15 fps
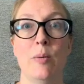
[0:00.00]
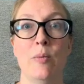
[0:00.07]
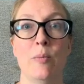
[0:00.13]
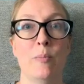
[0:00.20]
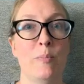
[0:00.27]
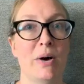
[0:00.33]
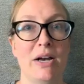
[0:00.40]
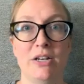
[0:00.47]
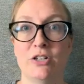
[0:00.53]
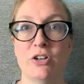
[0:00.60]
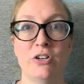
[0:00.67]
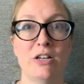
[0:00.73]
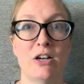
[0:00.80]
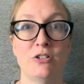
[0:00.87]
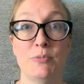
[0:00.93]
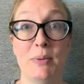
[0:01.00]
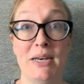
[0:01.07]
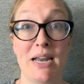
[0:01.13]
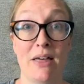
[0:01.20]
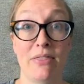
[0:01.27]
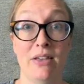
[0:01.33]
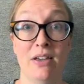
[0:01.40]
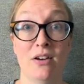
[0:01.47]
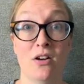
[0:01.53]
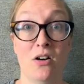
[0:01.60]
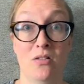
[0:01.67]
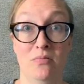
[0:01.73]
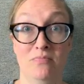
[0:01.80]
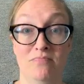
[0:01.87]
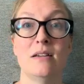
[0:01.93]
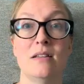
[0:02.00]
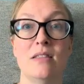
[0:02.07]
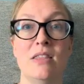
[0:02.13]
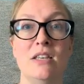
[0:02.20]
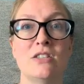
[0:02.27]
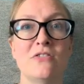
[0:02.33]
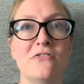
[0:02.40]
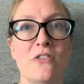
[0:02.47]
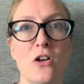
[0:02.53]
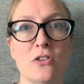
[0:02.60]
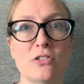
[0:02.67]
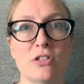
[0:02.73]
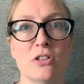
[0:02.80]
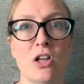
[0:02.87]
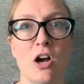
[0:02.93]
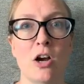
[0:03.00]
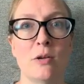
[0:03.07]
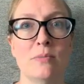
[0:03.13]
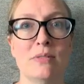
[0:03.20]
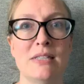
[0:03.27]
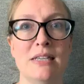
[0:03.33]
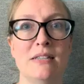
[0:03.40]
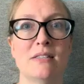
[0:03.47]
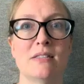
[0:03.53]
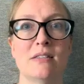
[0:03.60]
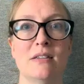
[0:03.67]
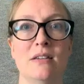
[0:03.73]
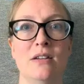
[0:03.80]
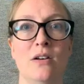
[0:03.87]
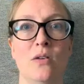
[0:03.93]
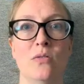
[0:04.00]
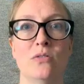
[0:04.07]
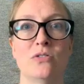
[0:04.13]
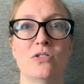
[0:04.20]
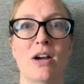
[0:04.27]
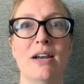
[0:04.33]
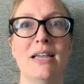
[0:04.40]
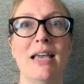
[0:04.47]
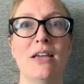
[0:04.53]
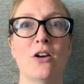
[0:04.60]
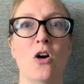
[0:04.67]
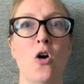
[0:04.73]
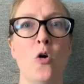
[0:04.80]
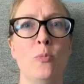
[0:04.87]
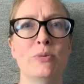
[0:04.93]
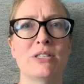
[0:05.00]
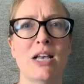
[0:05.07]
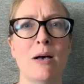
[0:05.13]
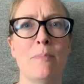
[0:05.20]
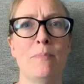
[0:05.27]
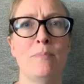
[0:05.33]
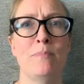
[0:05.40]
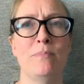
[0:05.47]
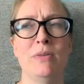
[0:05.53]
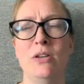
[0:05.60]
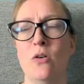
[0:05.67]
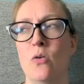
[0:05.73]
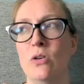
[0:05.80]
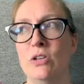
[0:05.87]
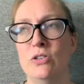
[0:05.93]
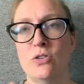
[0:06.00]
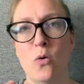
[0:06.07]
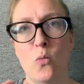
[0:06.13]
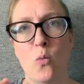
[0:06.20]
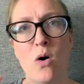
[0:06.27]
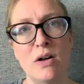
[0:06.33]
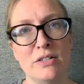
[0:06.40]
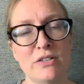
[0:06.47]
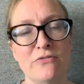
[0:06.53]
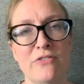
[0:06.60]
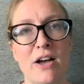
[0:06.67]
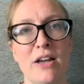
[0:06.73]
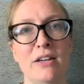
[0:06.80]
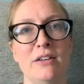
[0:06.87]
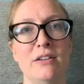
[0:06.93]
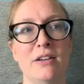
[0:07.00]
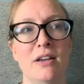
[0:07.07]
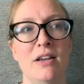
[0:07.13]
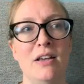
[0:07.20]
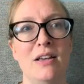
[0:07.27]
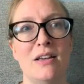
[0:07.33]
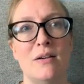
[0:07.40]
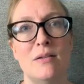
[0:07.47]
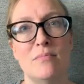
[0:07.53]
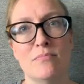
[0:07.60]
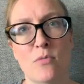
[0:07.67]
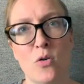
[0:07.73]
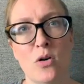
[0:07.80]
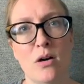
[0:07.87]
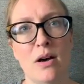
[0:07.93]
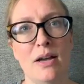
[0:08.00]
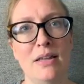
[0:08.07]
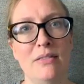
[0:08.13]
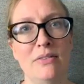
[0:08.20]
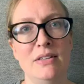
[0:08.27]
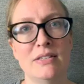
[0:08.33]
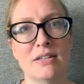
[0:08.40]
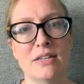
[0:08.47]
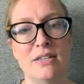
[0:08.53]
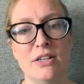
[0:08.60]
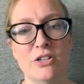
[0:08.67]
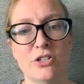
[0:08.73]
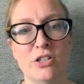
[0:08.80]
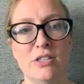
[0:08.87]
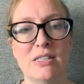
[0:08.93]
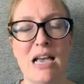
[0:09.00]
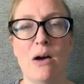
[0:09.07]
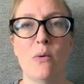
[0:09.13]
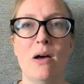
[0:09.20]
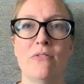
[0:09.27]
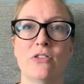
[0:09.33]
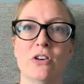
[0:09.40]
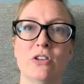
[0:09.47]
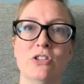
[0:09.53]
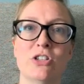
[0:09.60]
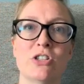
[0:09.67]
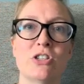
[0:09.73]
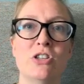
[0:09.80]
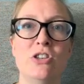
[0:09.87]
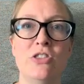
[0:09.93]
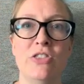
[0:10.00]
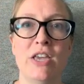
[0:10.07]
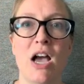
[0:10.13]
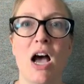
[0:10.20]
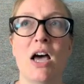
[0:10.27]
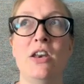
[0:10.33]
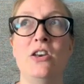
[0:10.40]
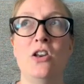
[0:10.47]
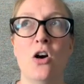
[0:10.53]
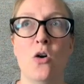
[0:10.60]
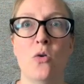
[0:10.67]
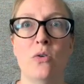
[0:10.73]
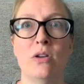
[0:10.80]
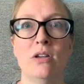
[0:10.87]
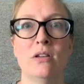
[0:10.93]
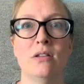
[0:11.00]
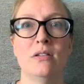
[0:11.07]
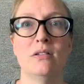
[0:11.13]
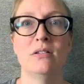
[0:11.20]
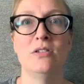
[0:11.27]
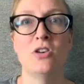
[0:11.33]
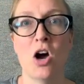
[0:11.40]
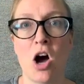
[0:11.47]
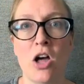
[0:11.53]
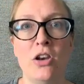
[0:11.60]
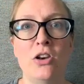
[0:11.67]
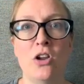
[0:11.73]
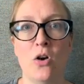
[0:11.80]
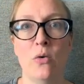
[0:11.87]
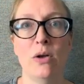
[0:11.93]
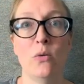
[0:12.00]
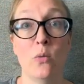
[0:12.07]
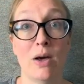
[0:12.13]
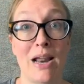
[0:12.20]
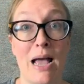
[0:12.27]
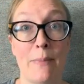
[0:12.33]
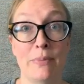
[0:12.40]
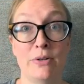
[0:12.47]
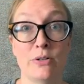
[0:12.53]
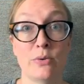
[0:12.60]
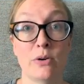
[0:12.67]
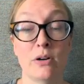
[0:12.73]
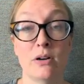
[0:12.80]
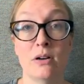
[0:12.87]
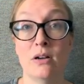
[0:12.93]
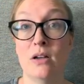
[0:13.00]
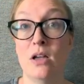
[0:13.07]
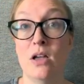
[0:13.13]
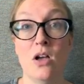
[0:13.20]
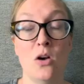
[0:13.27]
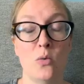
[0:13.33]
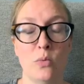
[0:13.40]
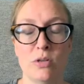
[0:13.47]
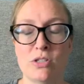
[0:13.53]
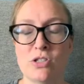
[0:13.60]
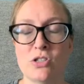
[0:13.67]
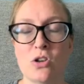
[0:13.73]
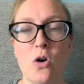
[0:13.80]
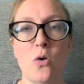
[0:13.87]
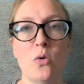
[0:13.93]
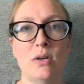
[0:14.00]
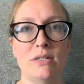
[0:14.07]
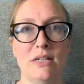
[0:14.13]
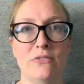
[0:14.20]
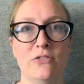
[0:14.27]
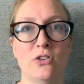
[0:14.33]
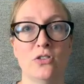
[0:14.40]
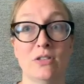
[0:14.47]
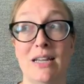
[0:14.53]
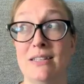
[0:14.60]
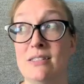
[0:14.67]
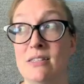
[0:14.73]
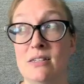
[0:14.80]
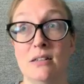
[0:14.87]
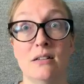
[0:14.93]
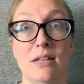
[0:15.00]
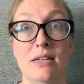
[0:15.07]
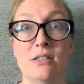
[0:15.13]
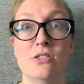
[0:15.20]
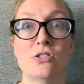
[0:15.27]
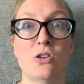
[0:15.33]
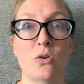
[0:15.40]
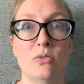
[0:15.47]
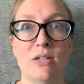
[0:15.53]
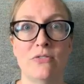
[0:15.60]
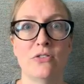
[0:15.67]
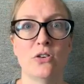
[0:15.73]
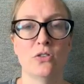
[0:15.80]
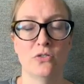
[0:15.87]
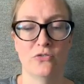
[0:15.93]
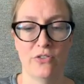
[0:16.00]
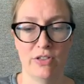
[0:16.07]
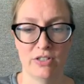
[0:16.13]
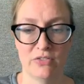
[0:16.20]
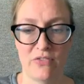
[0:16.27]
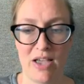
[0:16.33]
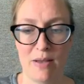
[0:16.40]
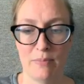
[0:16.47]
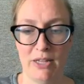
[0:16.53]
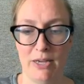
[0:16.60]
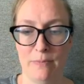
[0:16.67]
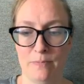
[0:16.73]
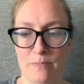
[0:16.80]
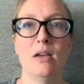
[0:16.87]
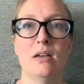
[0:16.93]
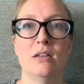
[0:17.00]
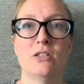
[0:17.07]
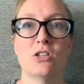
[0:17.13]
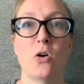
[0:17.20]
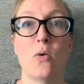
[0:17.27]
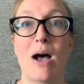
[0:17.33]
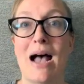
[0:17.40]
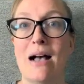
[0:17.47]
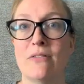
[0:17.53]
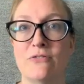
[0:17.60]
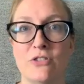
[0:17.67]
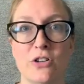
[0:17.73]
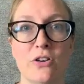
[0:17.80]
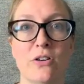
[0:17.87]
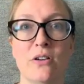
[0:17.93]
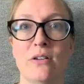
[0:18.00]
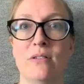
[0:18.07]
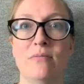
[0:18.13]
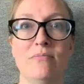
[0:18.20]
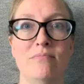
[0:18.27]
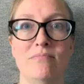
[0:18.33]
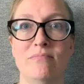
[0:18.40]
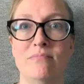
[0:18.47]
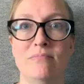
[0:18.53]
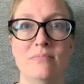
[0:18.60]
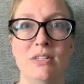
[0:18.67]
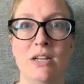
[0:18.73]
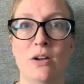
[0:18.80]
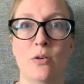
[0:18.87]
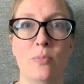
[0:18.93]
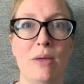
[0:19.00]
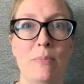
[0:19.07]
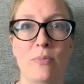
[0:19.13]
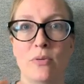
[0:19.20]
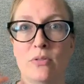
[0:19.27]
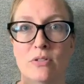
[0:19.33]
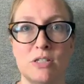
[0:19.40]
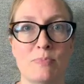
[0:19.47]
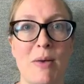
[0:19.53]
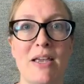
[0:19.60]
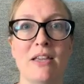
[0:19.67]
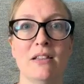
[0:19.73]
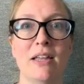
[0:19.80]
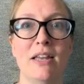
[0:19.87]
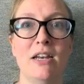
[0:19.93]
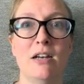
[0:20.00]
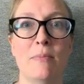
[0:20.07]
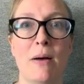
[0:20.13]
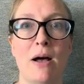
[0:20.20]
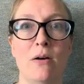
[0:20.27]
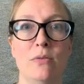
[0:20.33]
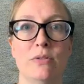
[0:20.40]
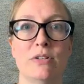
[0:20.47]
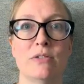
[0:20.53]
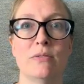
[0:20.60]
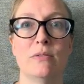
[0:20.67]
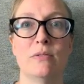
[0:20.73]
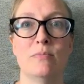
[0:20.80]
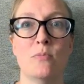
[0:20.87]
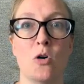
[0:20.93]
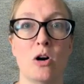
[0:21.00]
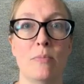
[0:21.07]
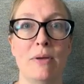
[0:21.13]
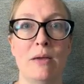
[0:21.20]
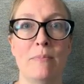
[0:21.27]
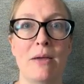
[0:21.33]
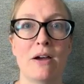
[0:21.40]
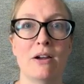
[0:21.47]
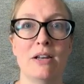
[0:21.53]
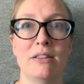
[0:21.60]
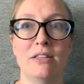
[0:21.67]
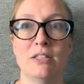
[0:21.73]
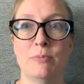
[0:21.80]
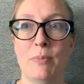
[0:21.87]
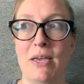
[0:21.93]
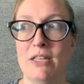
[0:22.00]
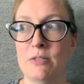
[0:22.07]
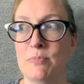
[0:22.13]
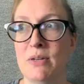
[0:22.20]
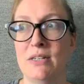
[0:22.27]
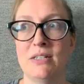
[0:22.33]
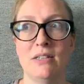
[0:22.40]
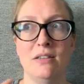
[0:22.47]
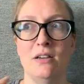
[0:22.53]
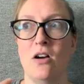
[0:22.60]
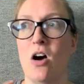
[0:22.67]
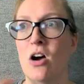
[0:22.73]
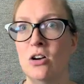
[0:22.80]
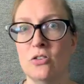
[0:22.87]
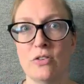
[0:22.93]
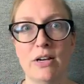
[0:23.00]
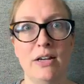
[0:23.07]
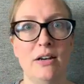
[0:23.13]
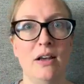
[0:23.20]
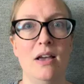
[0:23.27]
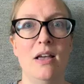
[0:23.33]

but it turned out to be nothing at all. These false alarms, these, trying to get your hopes up. You don't want to find Maura in these conditions. However, just the unknown, not knowing what happened to her, was so difficult, and still is so difficult for this family. So after, people speculated about Maura being buried in this basement in the concrete,